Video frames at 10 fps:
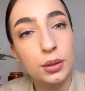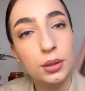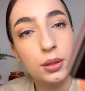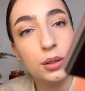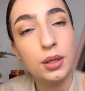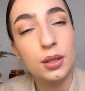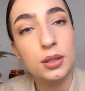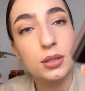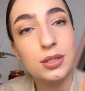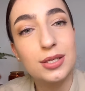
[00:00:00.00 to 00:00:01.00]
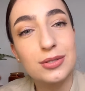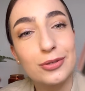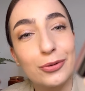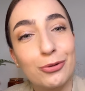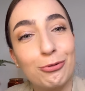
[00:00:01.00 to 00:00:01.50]
Yeah, it does
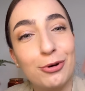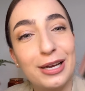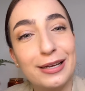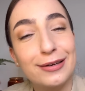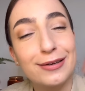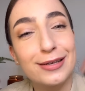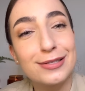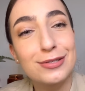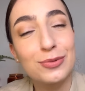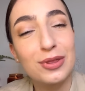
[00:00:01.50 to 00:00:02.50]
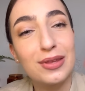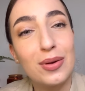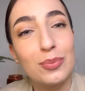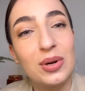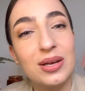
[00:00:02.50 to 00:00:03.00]
look really nice with that
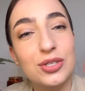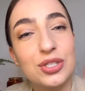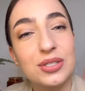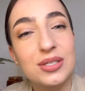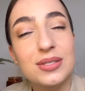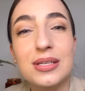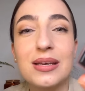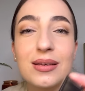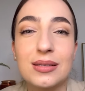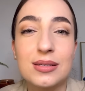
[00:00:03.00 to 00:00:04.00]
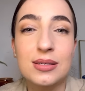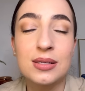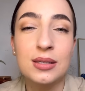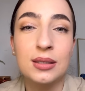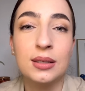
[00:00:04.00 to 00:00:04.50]
blusher, doesn't it?
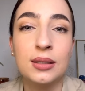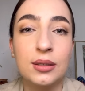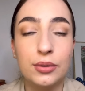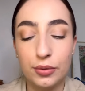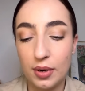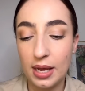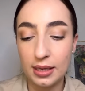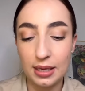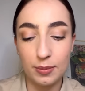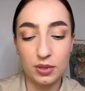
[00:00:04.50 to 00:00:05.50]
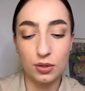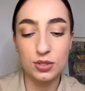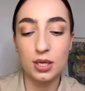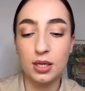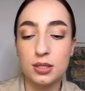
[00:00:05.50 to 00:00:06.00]
Alright, keeping those
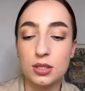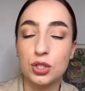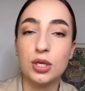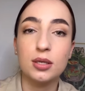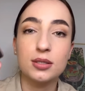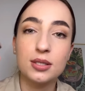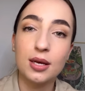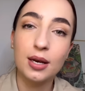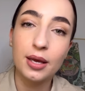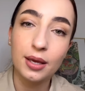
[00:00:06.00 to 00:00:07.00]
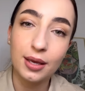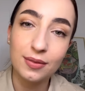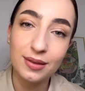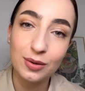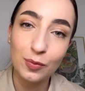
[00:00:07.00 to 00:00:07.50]
eyes shut, darling,
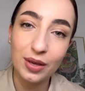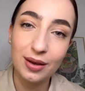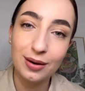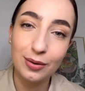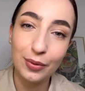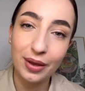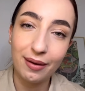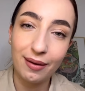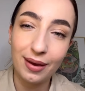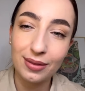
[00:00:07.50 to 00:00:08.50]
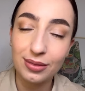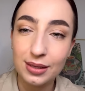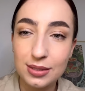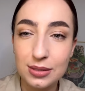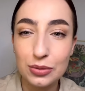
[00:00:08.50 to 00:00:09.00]
and then we are looking at
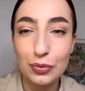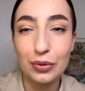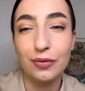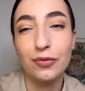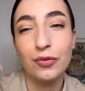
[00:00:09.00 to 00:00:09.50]
this sort of